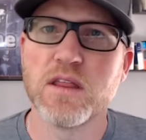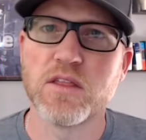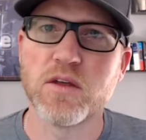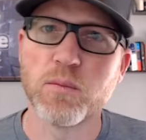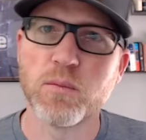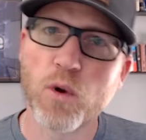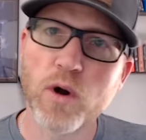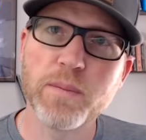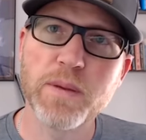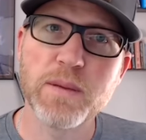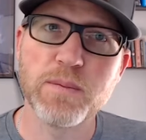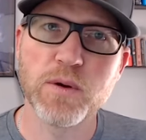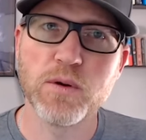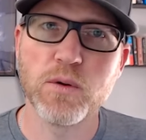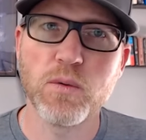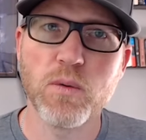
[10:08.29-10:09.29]
The more
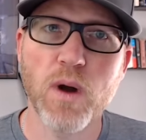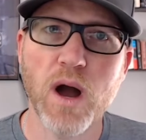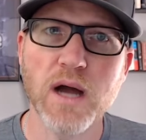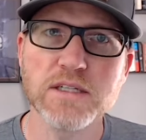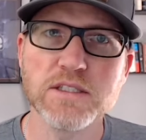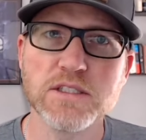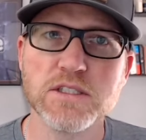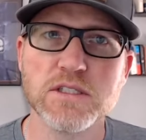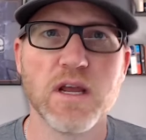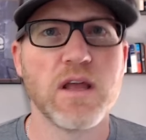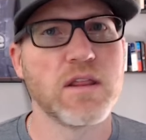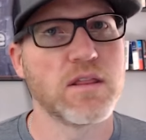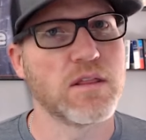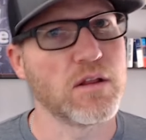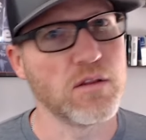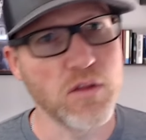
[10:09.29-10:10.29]
people who watch,
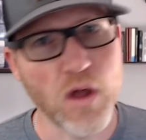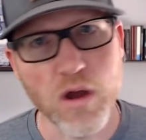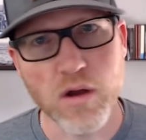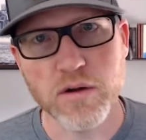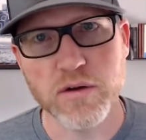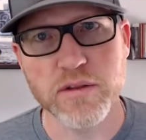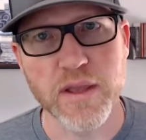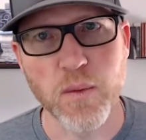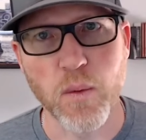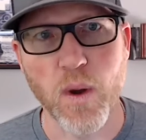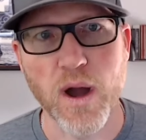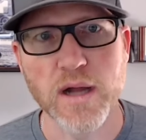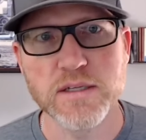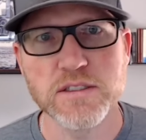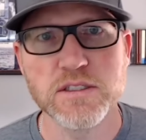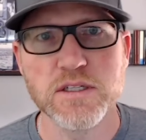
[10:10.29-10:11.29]
the longer they
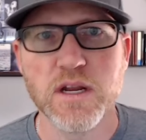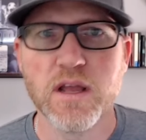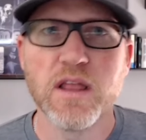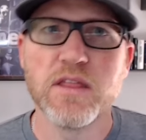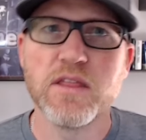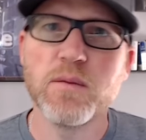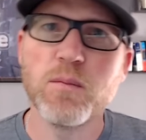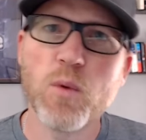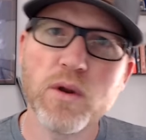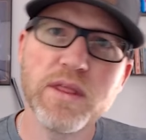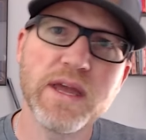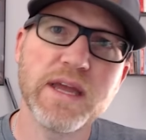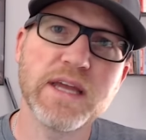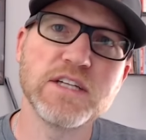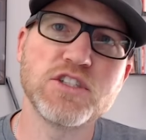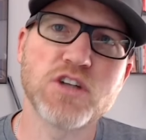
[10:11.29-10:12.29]
watch, the more
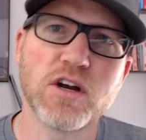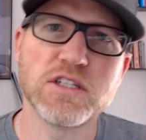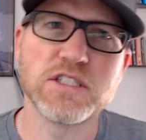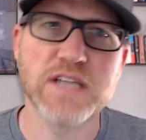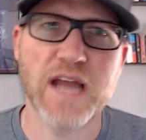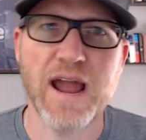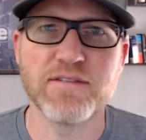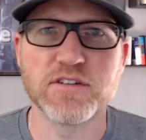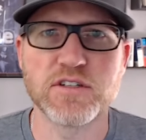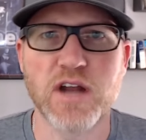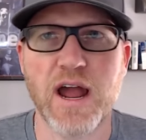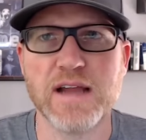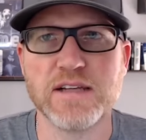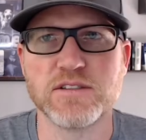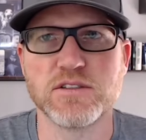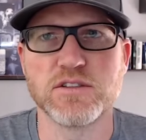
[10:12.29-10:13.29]
they can charge
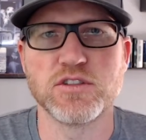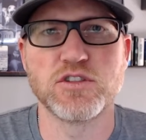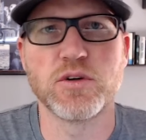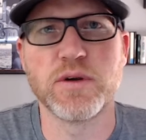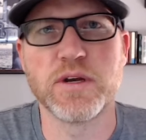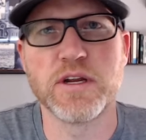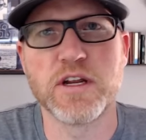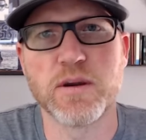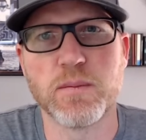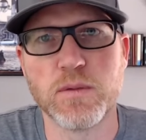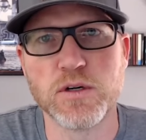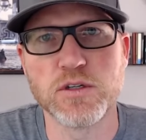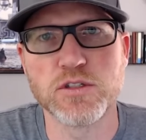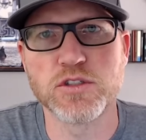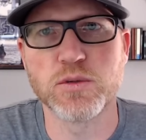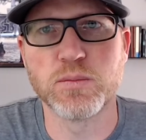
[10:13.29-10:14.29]
advertisers during
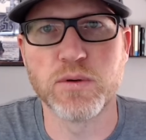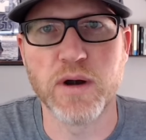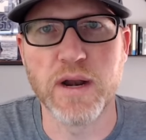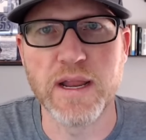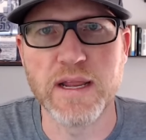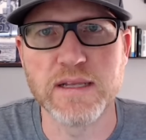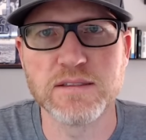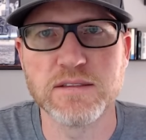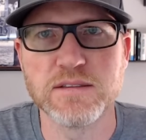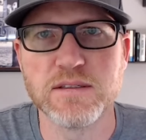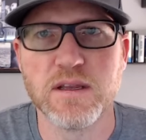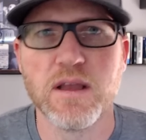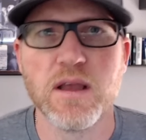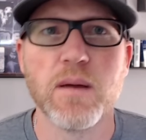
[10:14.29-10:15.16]
commercial breaks.